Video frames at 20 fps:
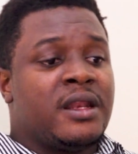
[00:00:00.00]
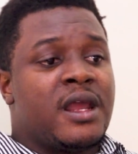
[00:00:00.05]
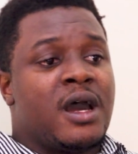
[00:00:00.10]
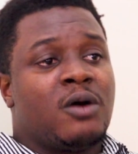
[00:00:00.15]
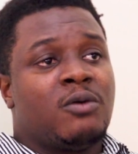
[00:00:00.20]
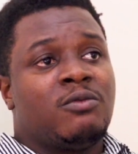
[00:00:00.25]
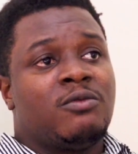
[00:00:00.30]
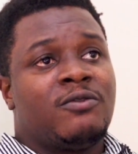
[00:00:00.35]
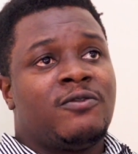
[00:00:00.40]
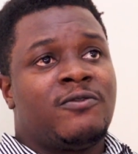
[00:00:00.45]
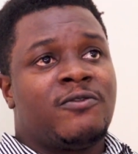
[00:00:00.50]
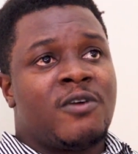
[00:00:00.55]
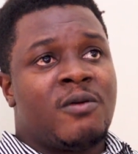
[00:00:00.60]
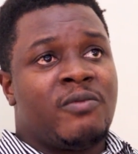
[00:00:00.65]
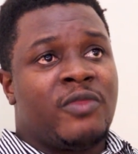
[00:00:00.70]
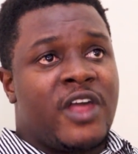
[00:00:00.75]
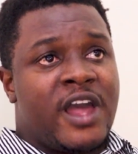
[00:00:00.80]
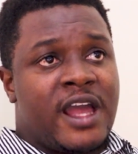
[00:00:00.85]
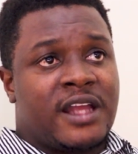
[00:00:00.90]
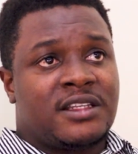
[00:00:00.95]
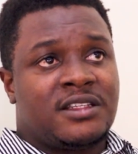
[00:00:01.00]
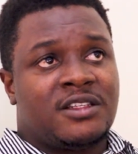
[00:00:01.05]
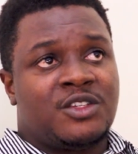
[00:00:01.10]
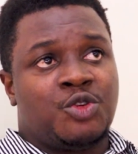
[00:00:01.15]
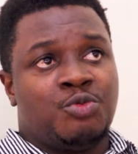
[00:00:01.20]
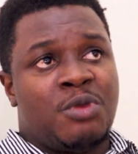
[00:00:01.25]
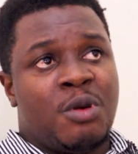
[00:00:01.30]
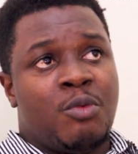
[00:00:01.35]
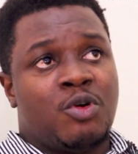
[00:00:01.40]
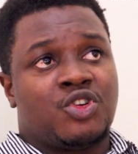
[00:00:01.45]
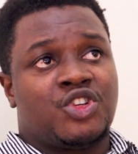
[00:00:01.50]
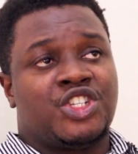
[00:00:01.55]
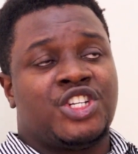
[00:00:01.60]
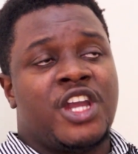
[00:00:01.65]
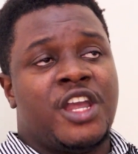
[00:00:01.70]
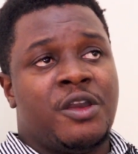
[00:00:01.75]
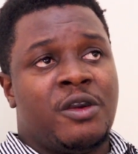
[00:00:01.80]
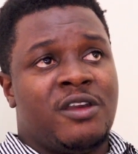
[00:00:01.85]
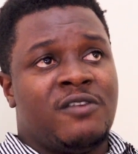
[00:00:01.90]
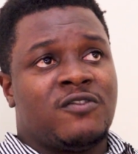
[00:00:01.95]
Now from that, to be able to
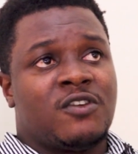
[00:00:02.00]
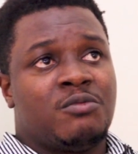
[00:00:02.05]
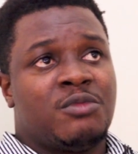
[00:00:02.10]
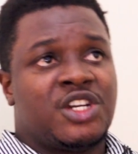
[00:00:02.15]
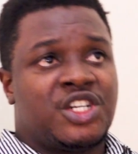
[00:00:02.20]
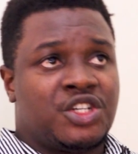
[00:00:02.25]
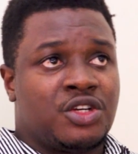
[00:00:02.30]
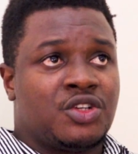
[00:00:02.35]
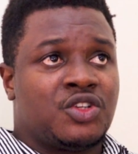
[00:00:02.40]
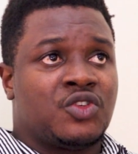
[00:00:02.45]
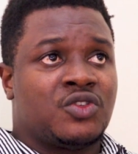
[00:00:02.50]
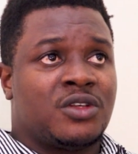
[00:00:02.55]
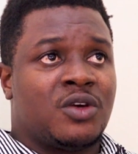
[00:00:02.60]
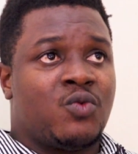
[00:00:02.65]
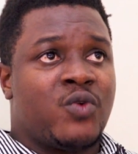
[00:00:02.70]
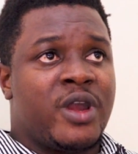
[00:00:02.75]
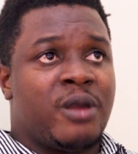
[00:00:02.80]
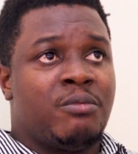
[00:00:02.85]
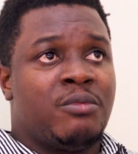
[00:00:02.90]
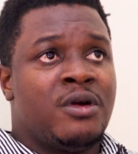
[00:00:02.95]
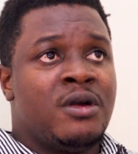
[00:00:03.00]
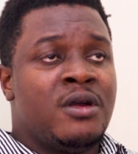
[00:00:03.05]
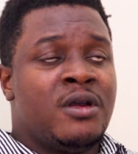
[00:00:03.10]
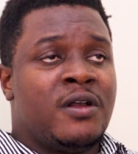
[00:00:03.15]
share your information to the web,